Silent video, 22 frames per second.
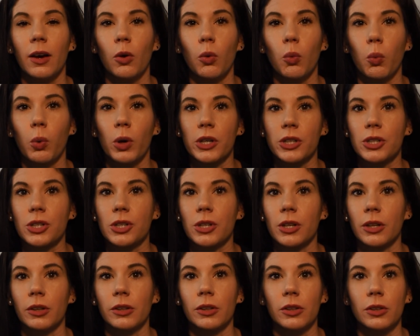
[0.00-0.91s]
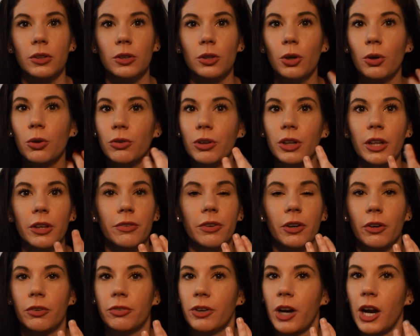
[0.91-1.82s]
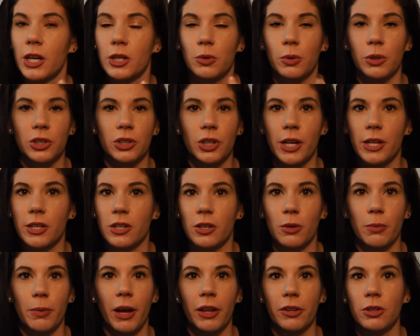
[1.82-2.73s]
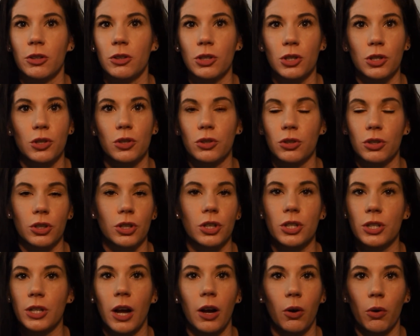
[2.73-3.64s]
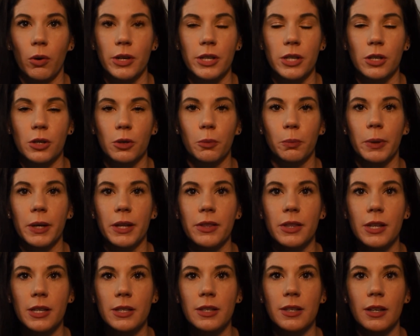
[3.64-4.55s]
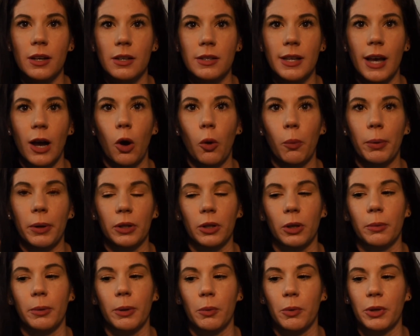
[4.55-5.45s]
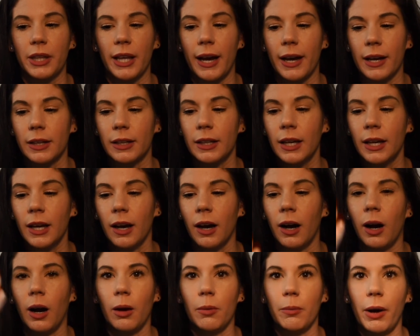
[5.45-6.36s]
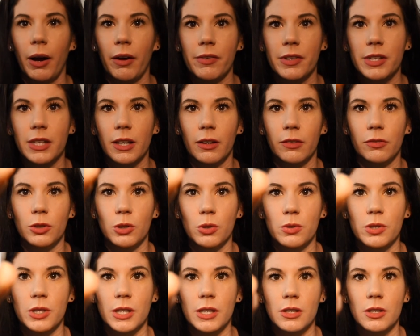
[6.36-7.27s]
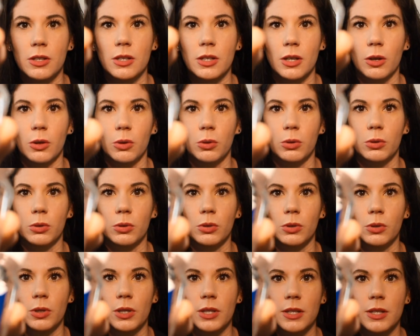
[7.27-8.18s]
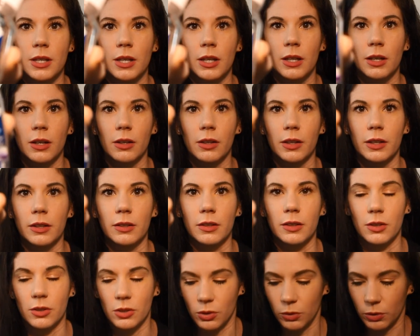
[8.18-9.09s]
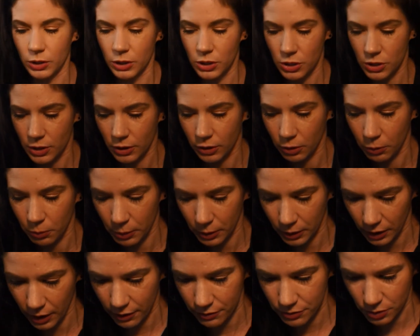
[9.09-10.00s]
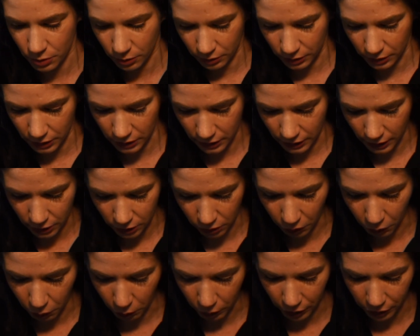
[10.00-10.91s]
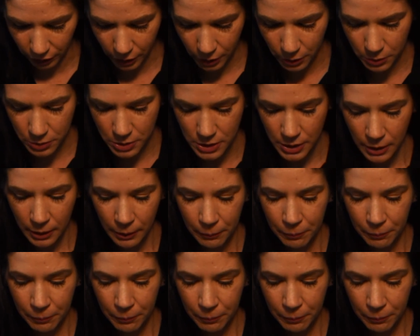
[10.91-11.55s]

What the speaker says: which you don't really feel fresh with trays in your mouth, you're just not going to, but this does help a little bit with that. Obviously I've used it, so you can see here that there's only just a little bit left, so I'll need to get a new one of those.